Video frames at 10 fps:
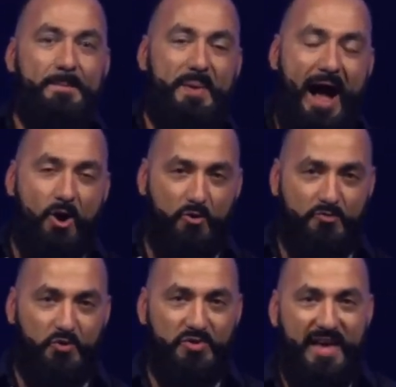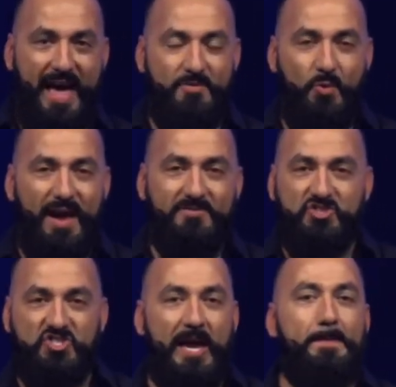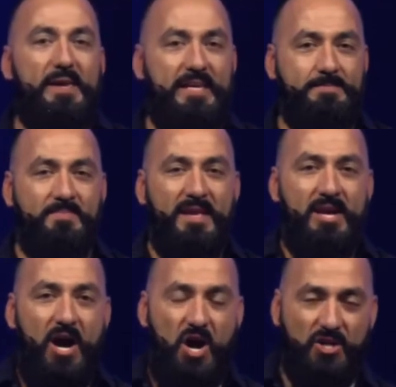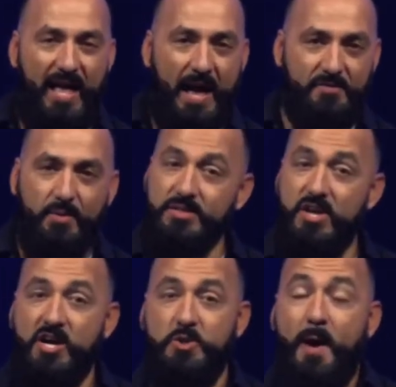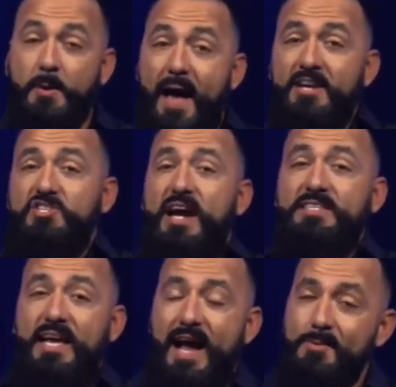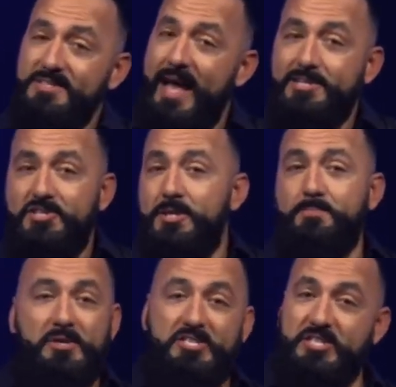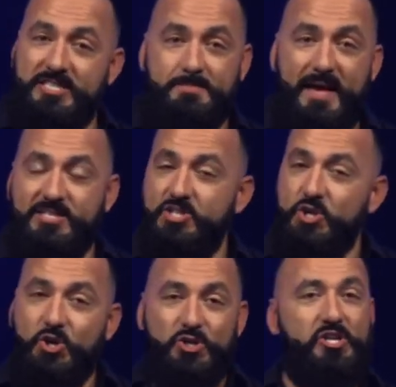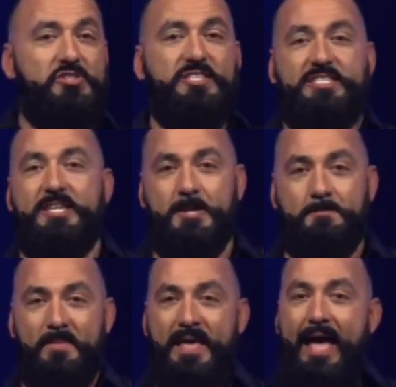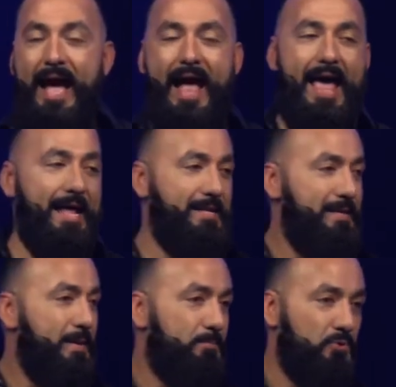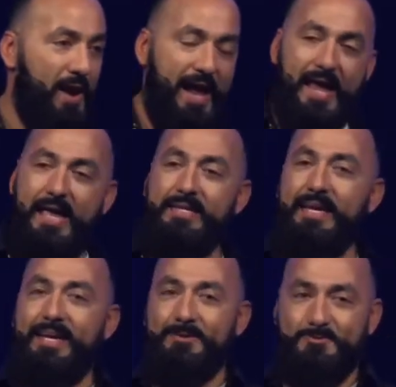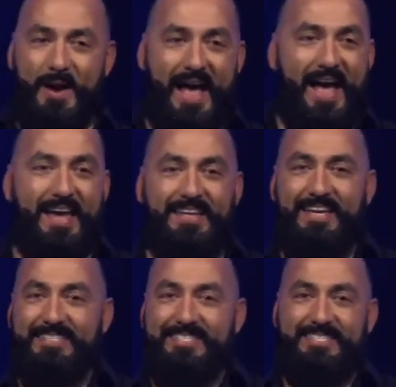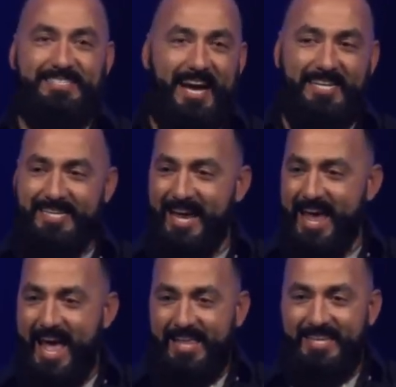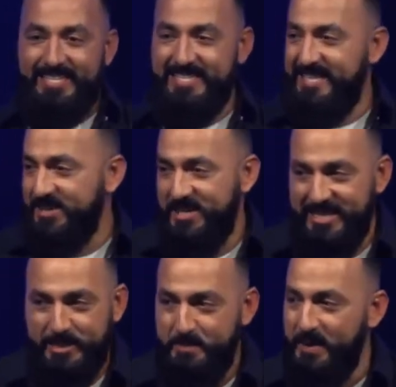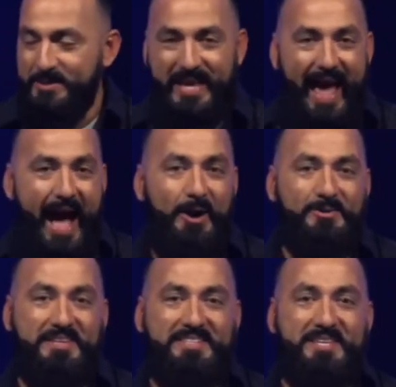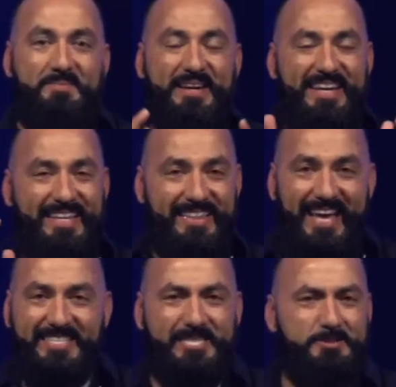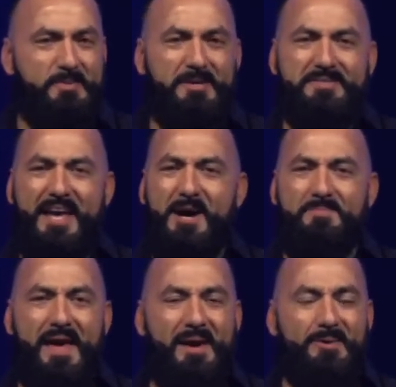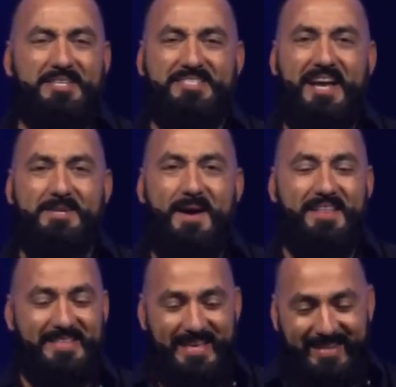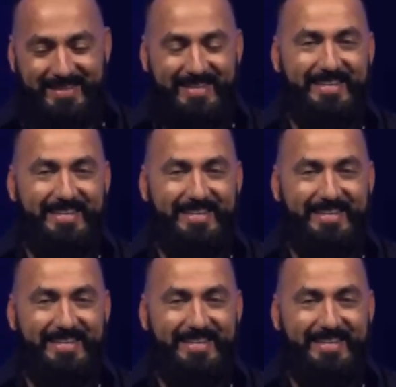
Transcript: powerful. They have a way of shaping our life. And I want to talk to you about them. Actually, I, I was actually going to preach this message earlier this year. I had prayed and read and studied. I had the series built out and some lessons built out. Man, I was excited about it. And then